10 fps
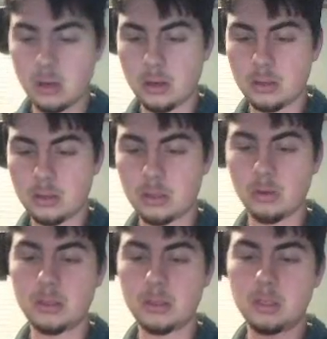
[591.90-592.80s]
So
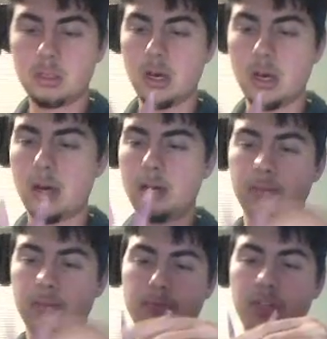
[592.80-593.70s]
this is
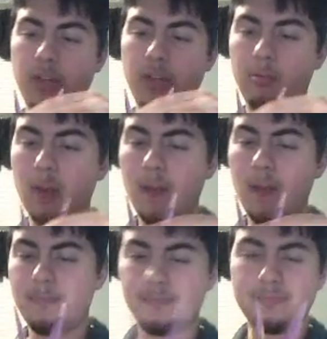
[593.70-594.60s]
PyjamaPrime
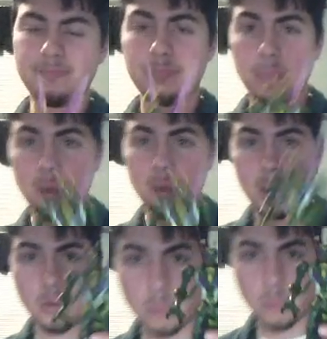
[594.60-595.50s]

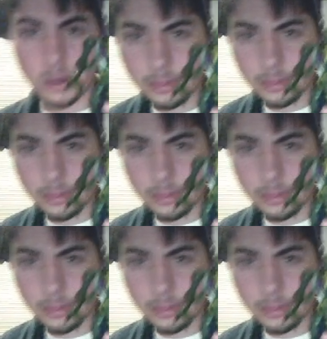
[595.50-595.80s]
with